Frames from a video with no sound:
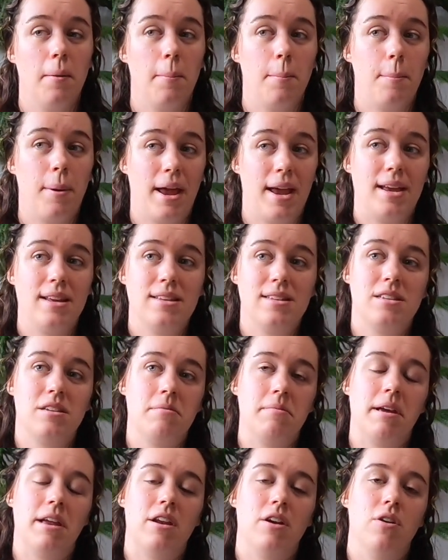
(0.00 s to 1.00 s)
paste
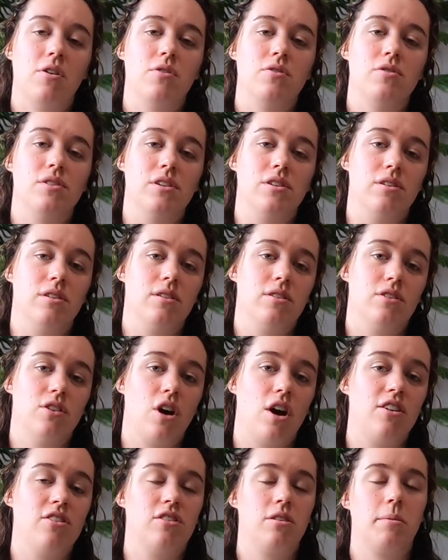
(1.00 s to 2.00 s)
tomatoes and
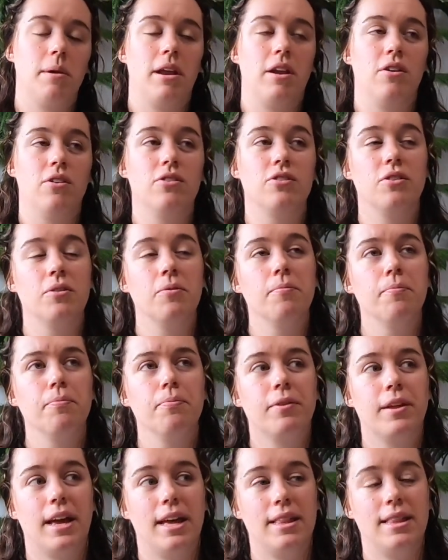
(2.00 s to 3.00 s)
sauce tomatoes.
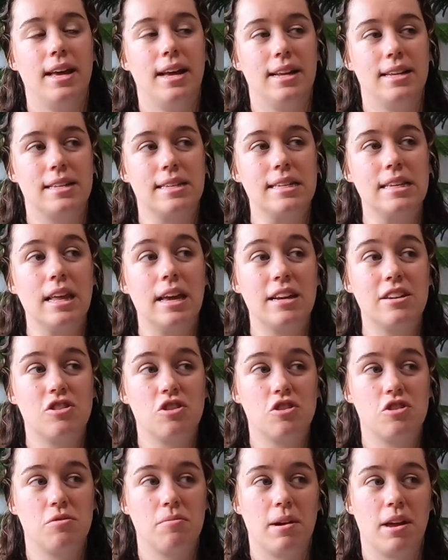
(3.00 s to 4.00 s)
And then
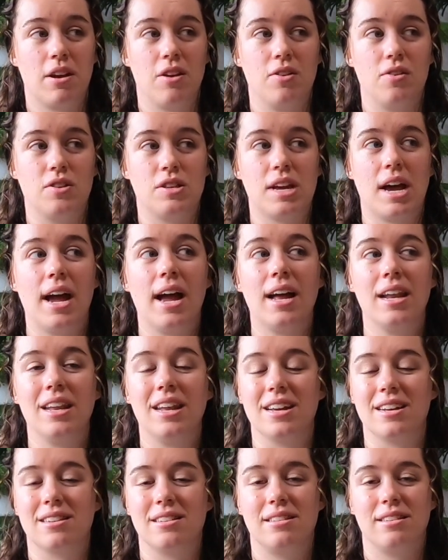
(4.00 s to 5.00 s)
slicer tomatoes. I had
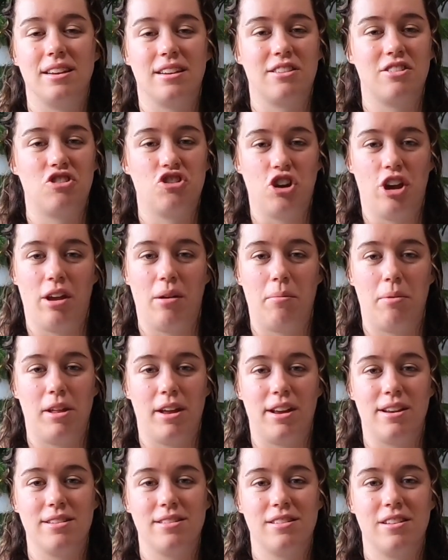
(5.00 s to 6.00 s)
like 6 giant
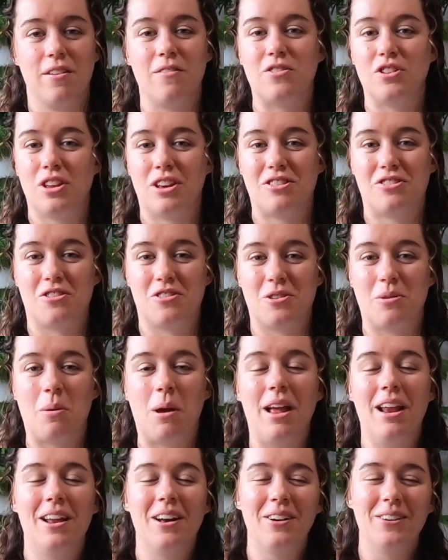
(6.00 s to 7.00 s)
plants of slicer
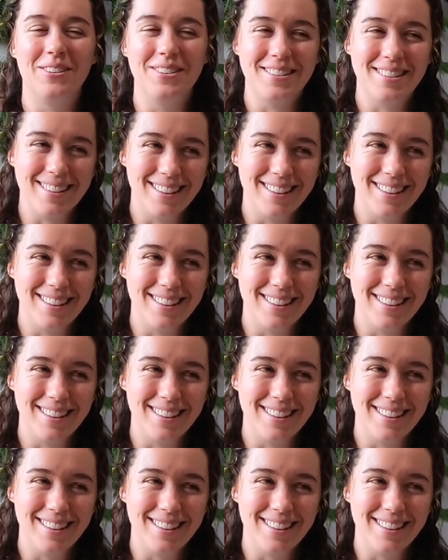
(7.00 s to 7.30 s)
tomatoes.